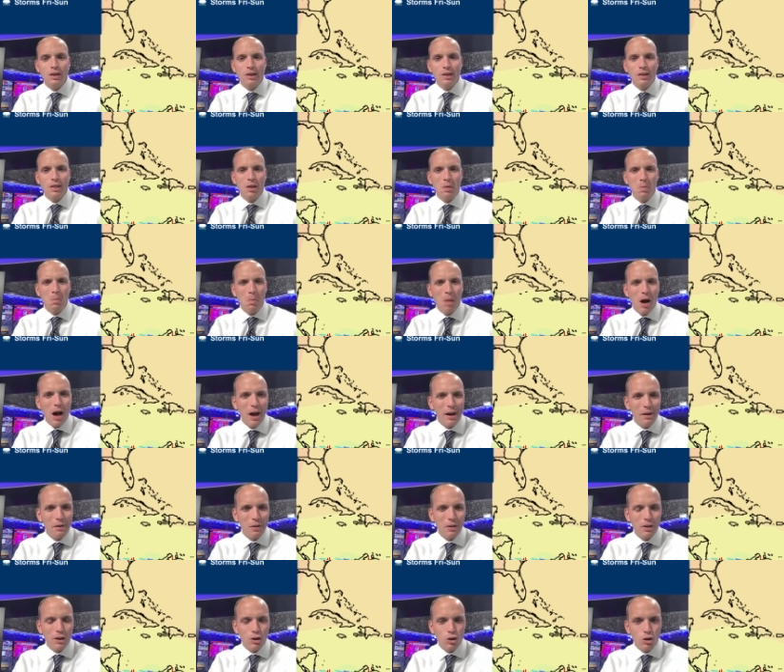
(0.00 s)
the
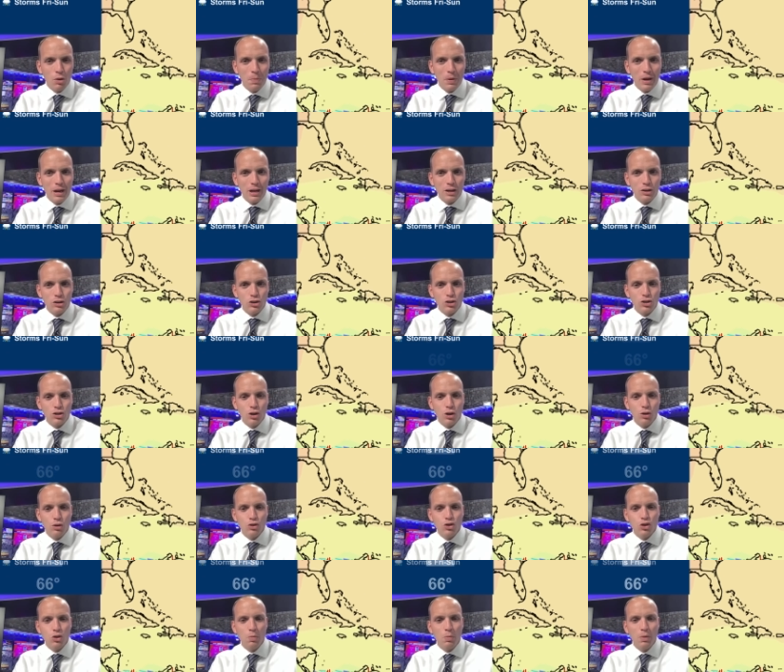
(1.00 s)
model, the European I just
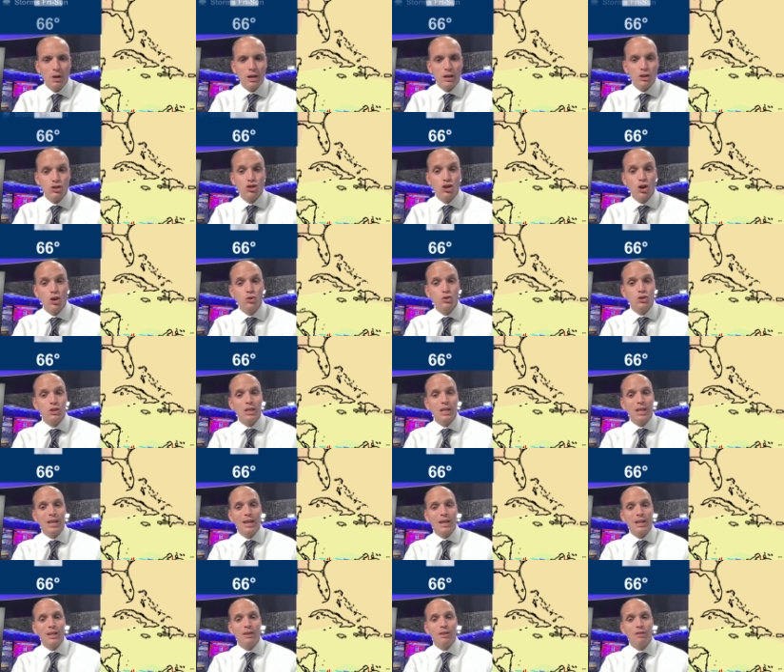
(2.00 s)
showed you, but it shows it
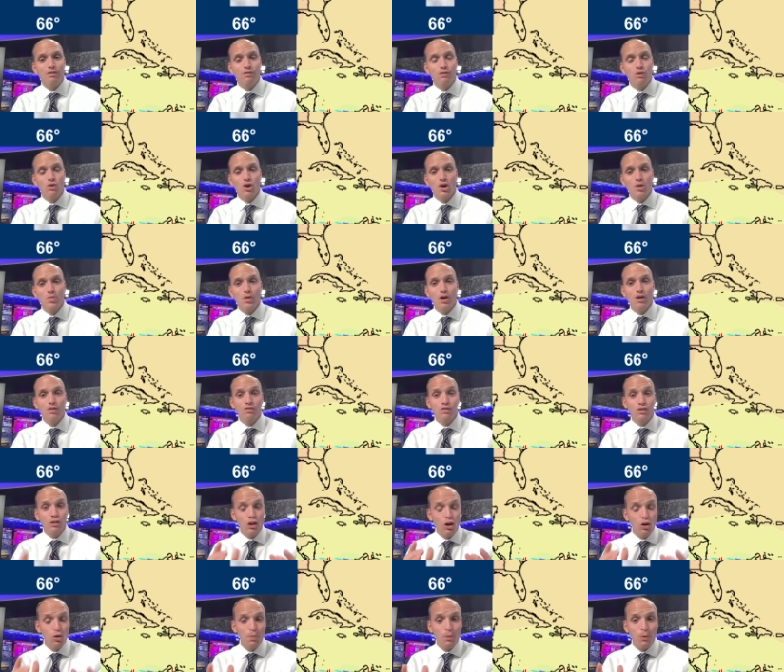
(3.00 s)
in the form of
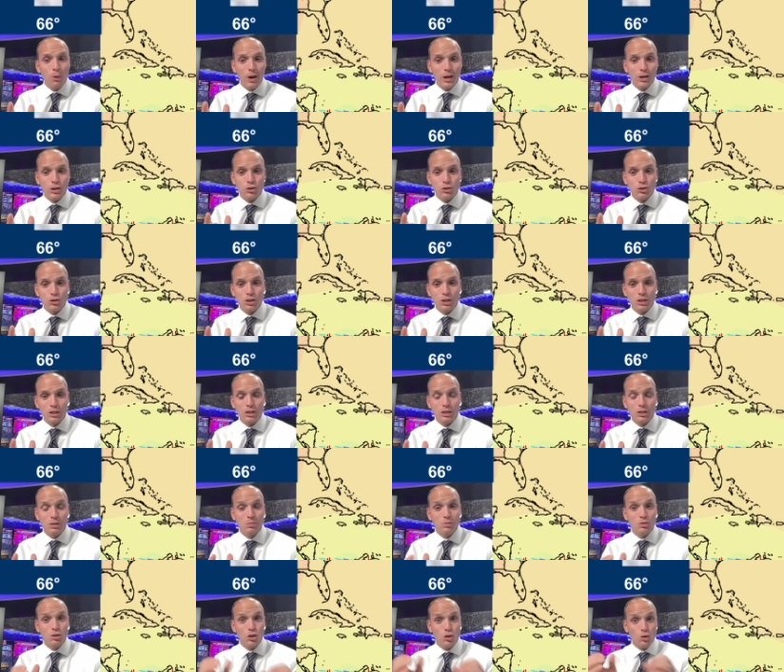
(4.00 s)
low pressure
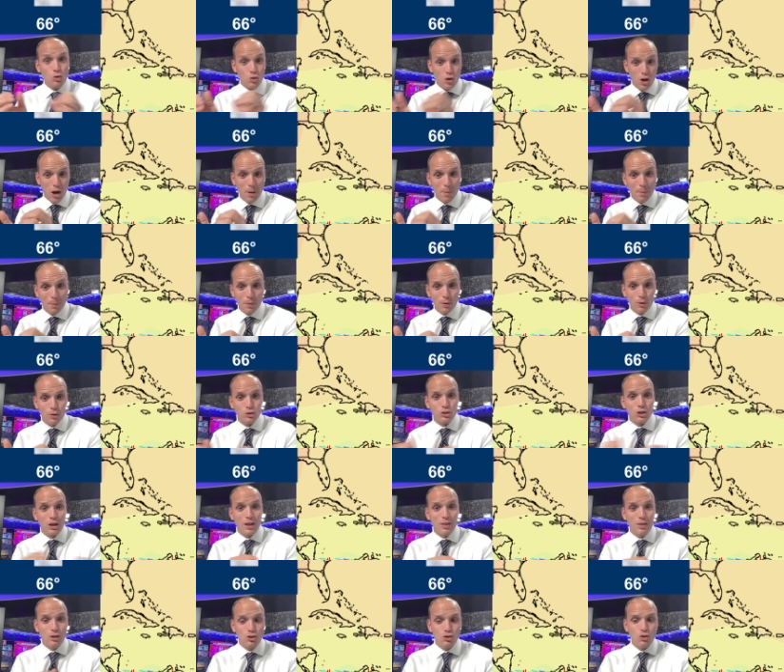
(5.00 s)
systems, their numbers,
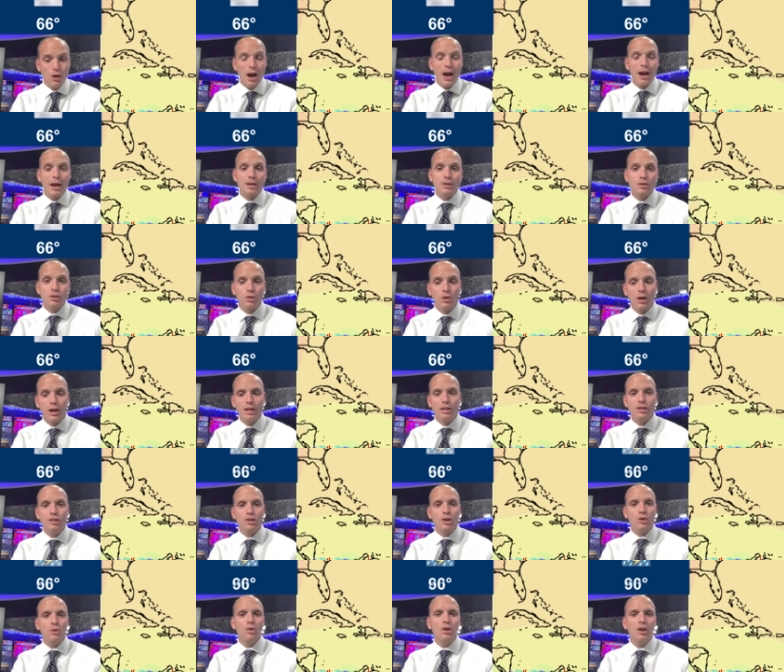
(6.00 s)
and the tracks. Okay,
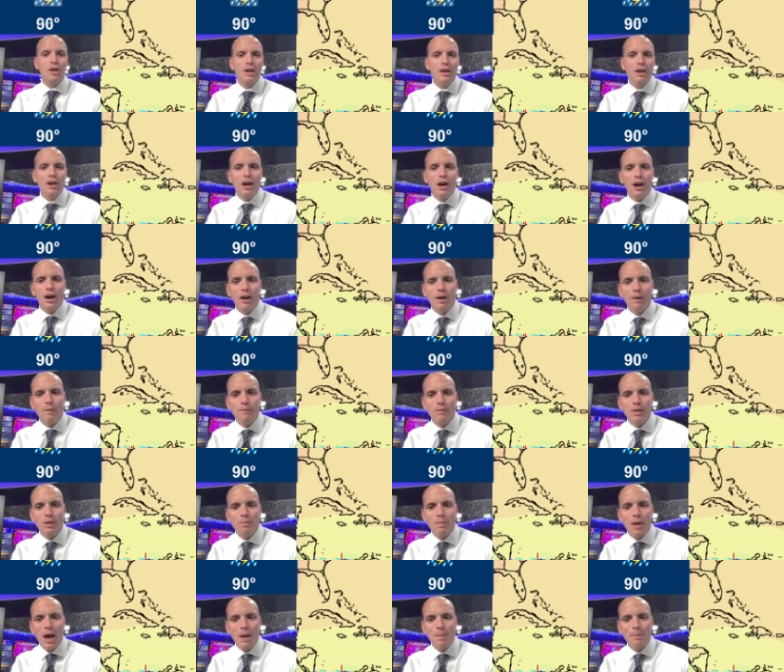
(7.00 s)
so um,
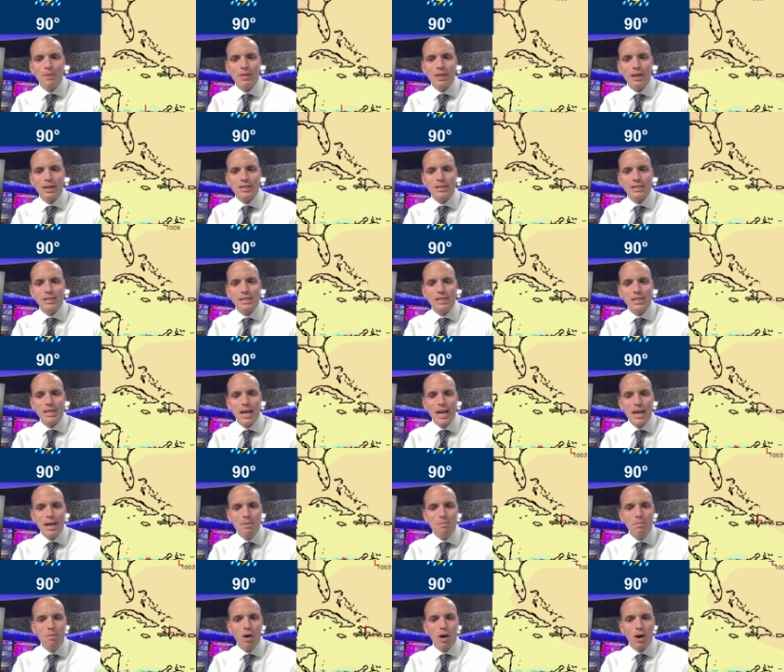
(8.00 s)
mapping that
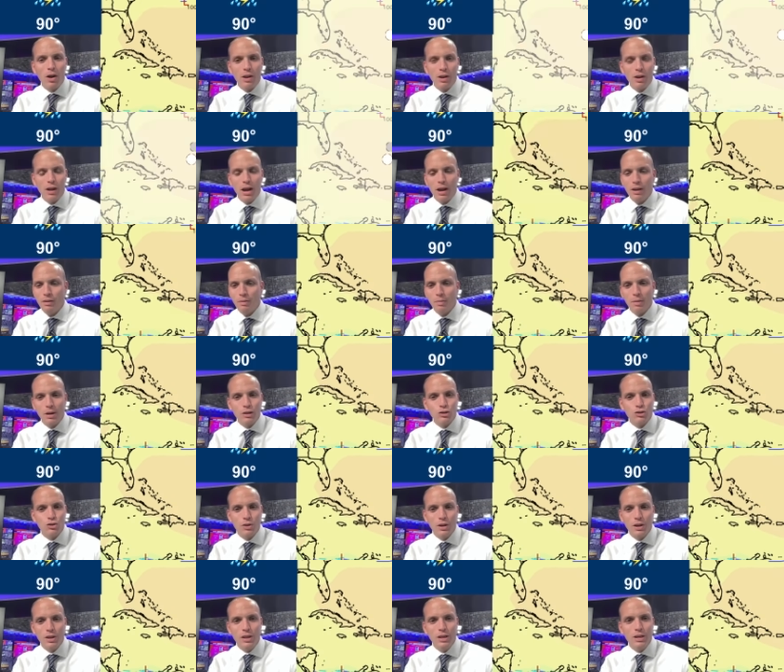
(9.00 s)
same model out, I'm not
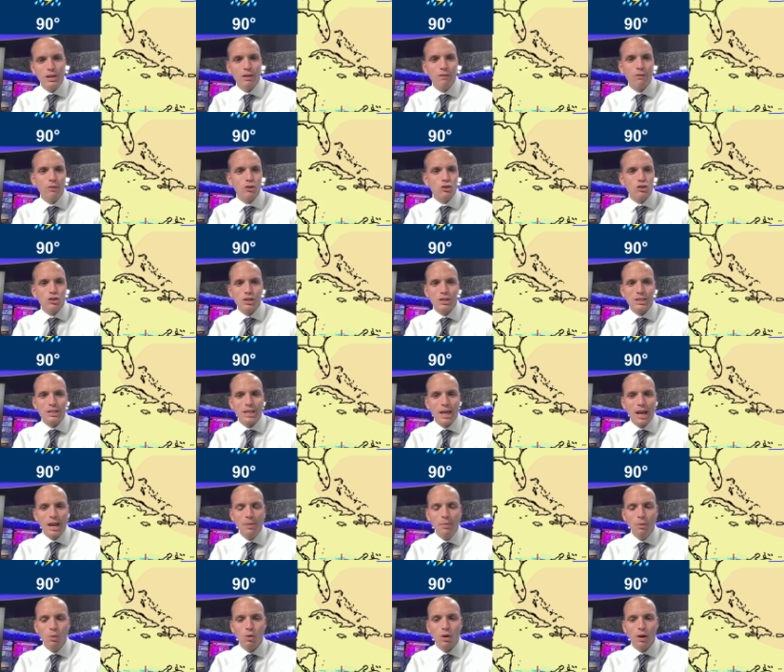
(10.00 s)
showing anything different, just the
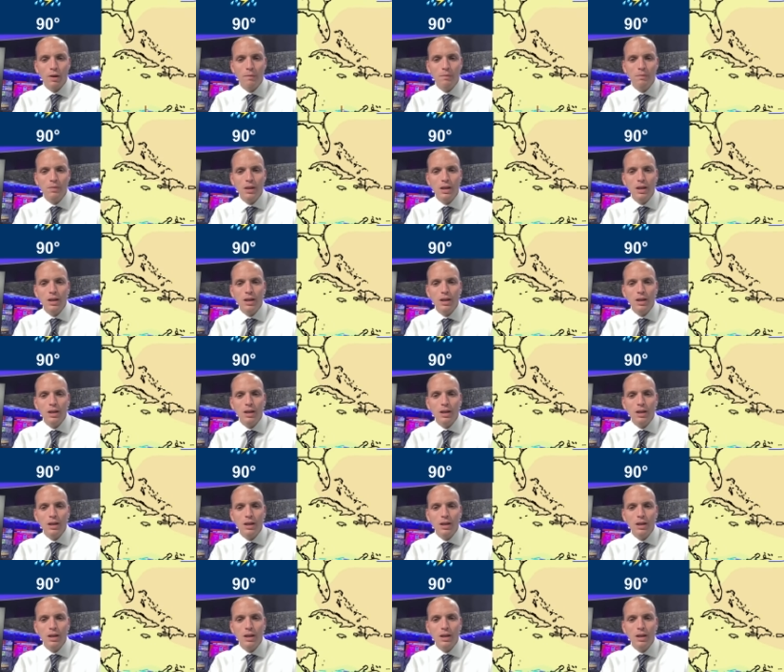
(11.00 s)
same one.